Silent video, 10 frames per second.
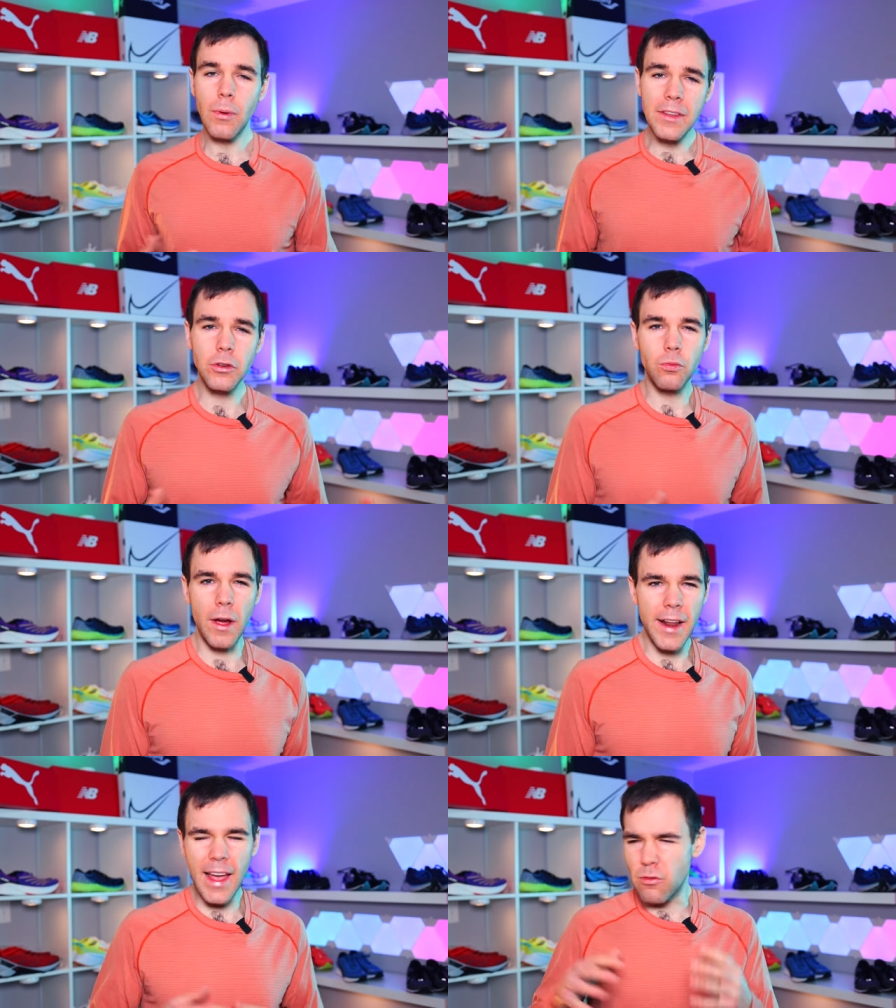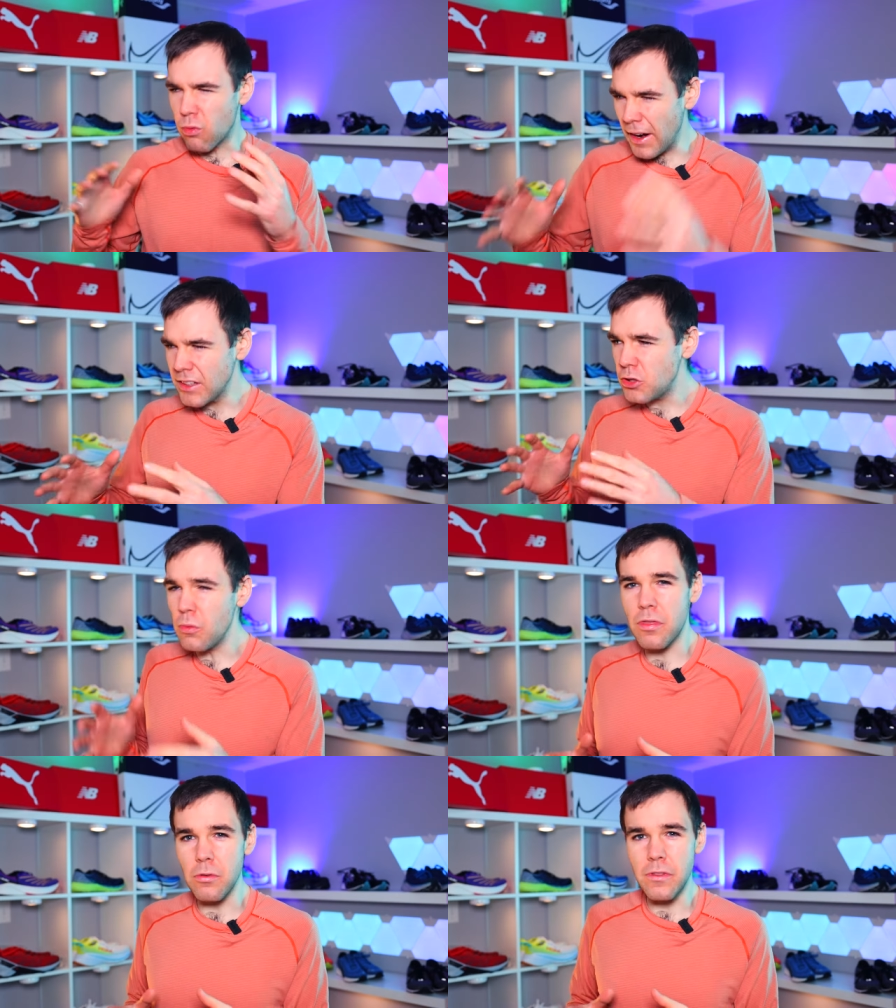So as a running and running shoe
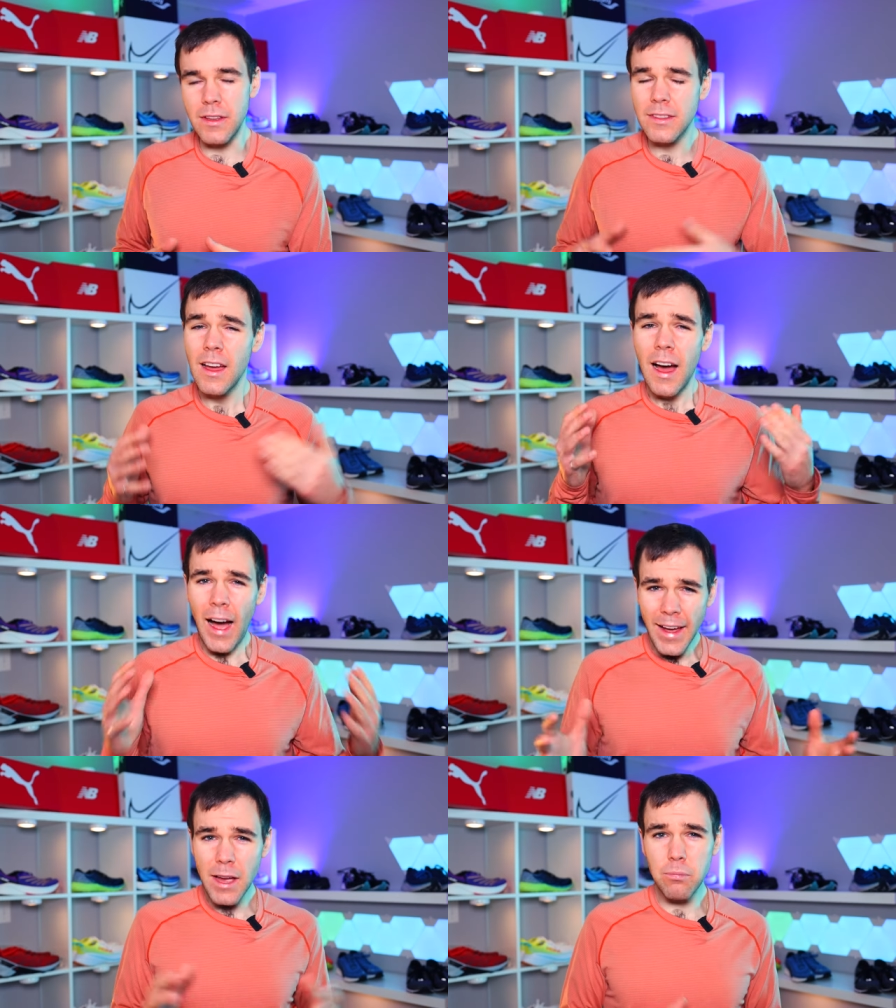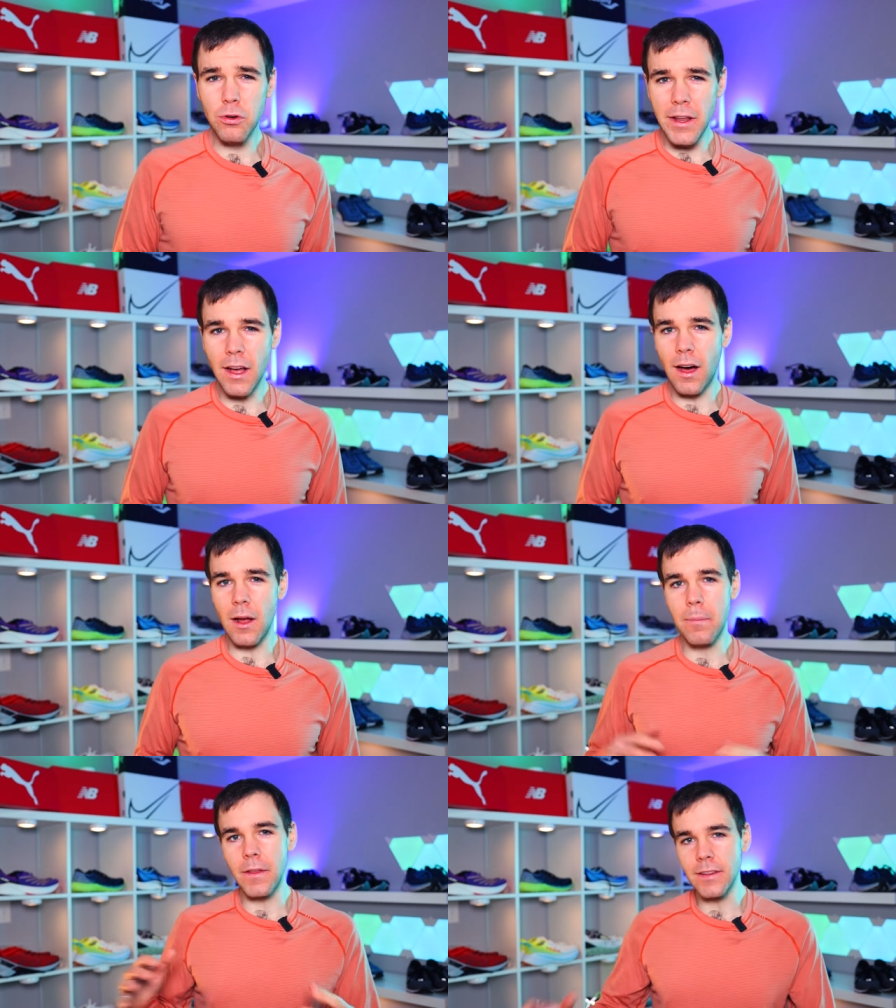enthusiast, I get pretty caught
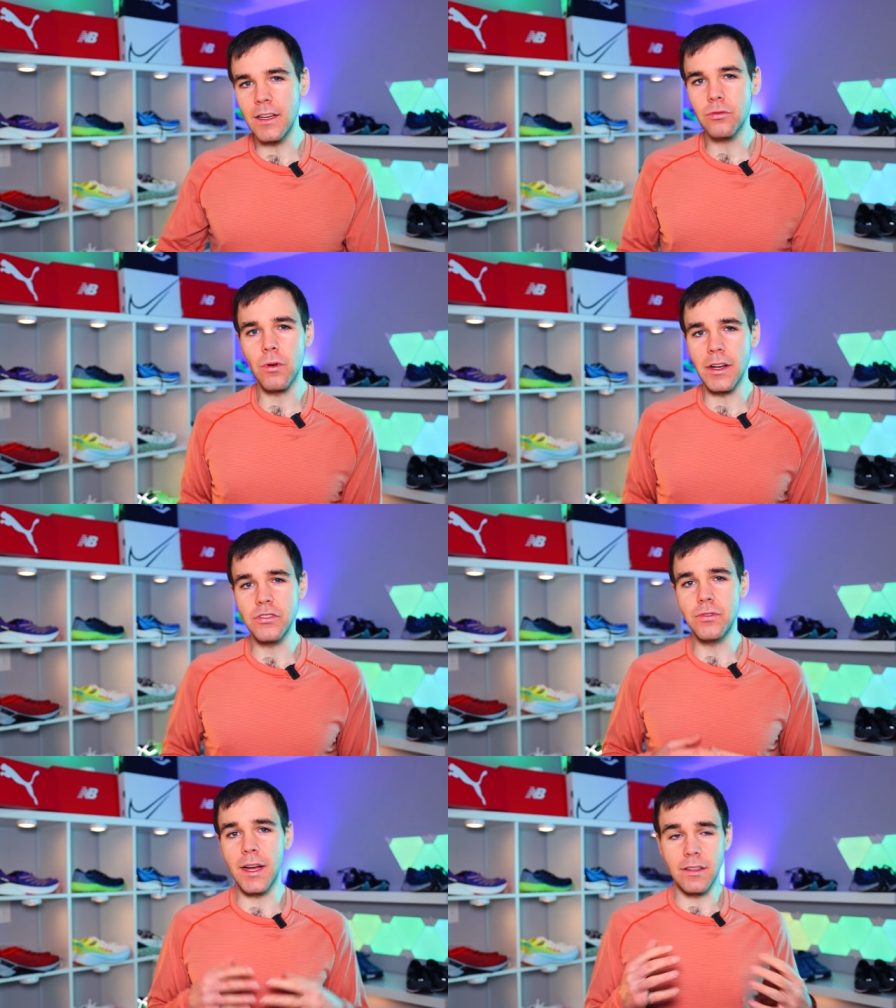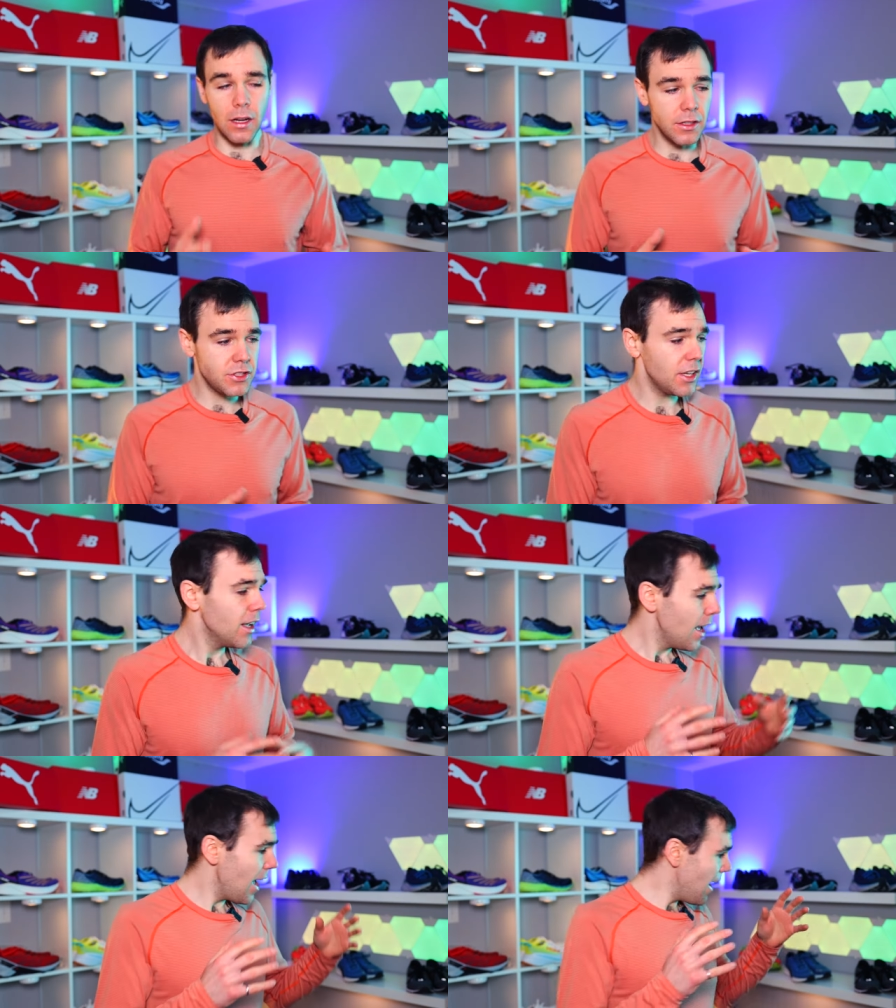up in the latest running shoe technology,
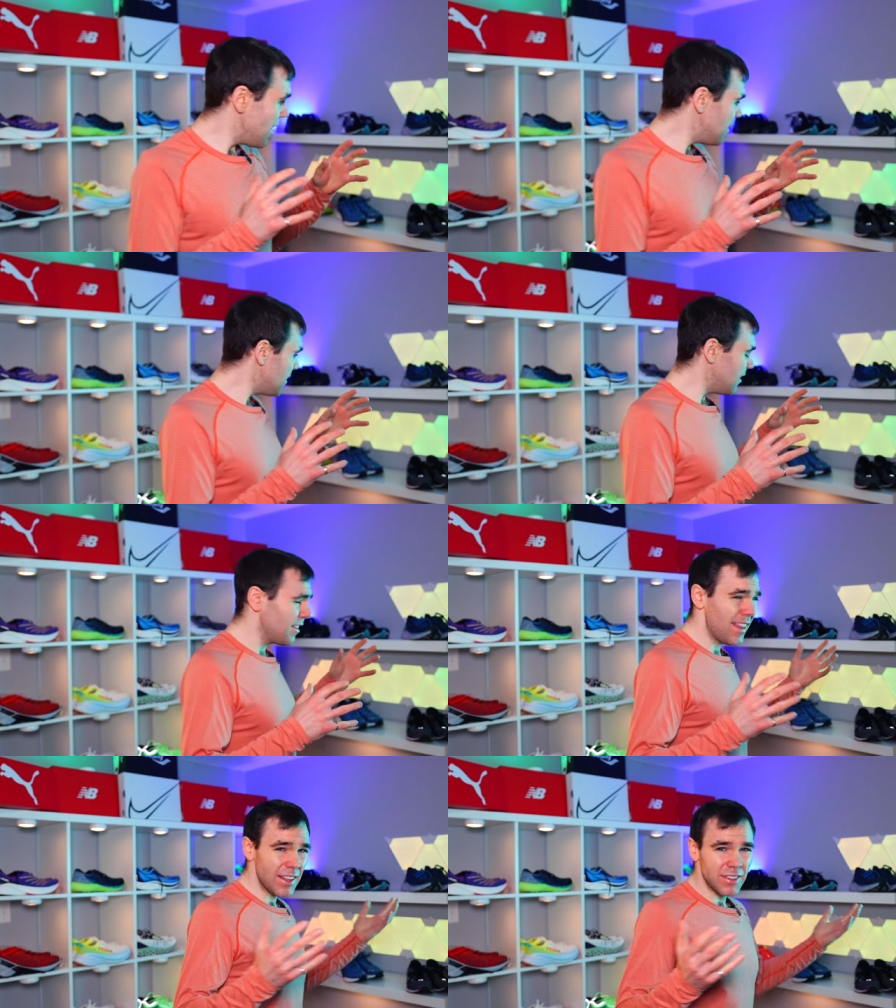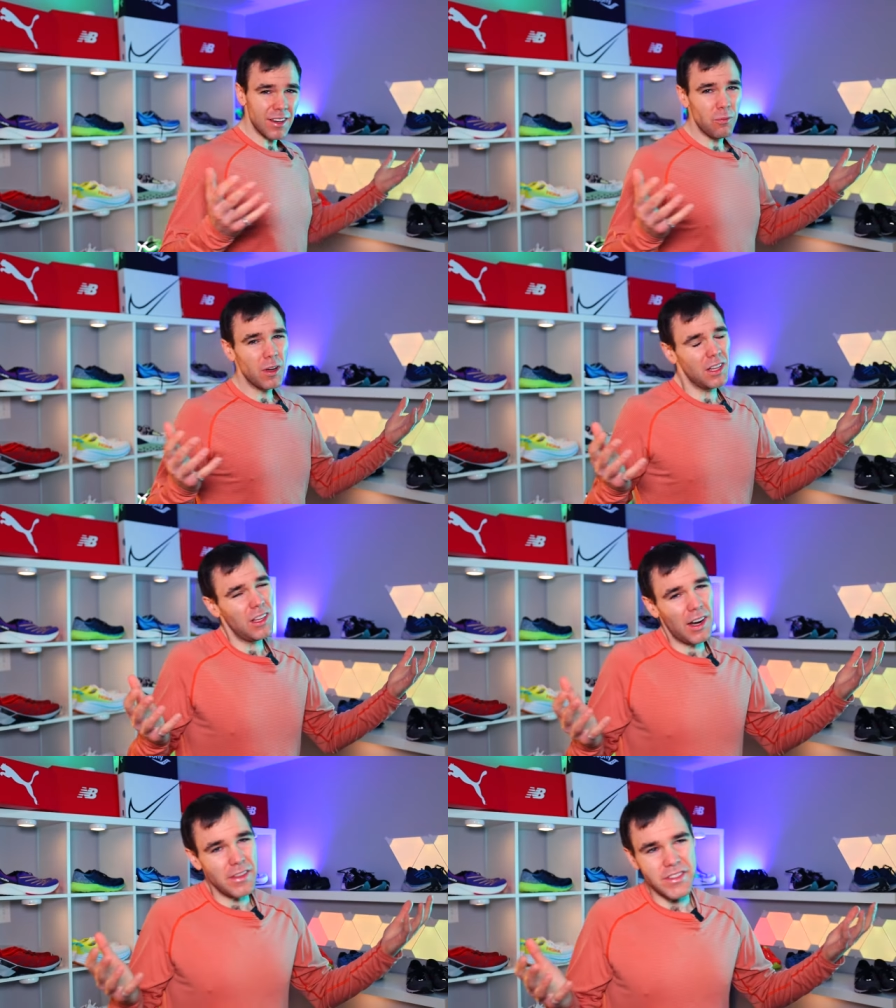and that's what a
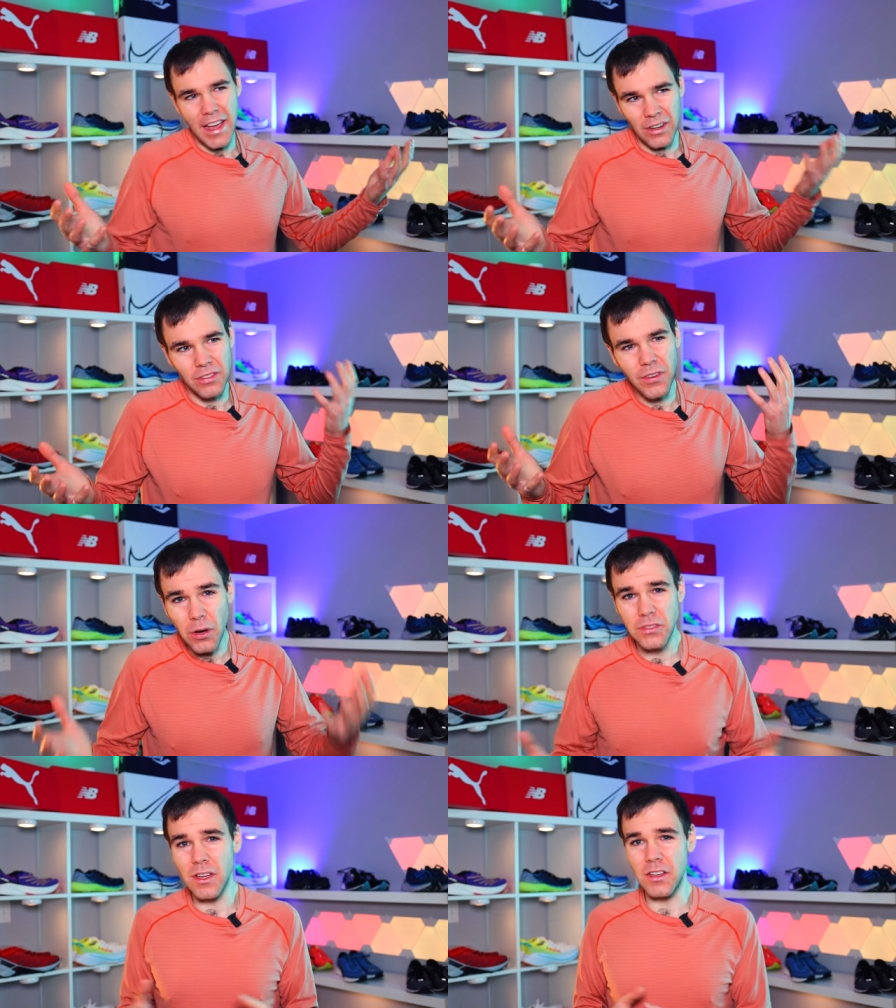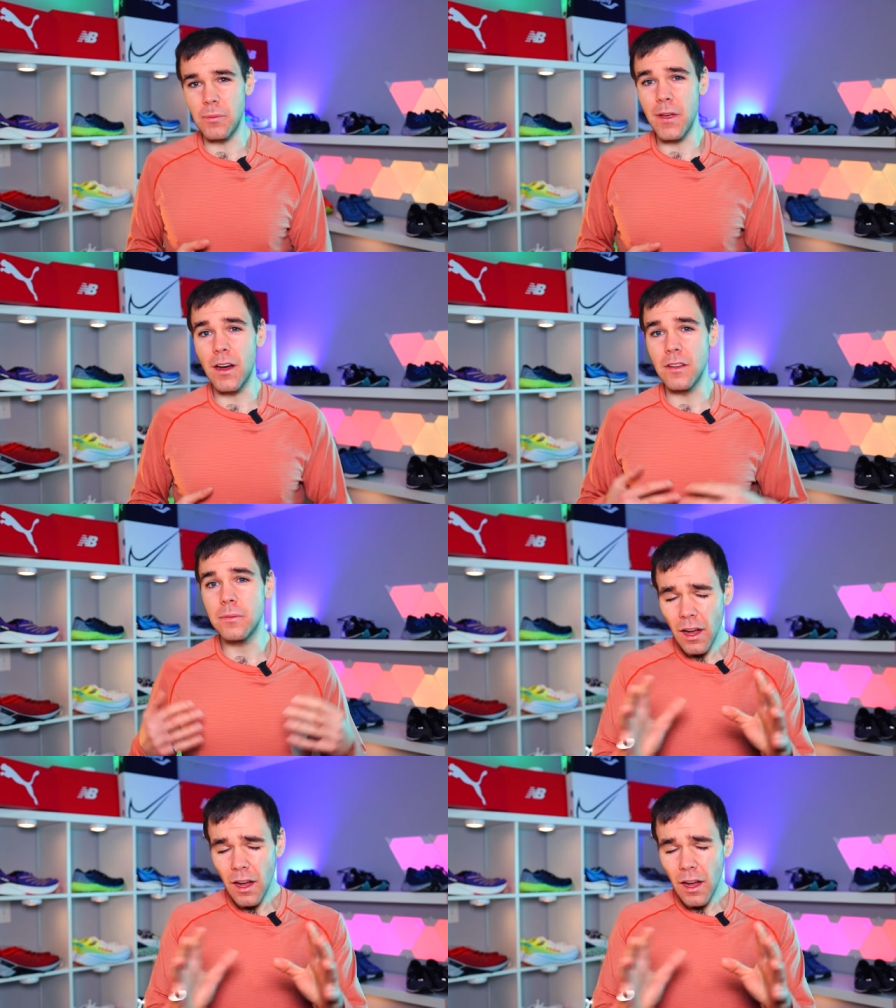lot of the channel's focused on, to be honest.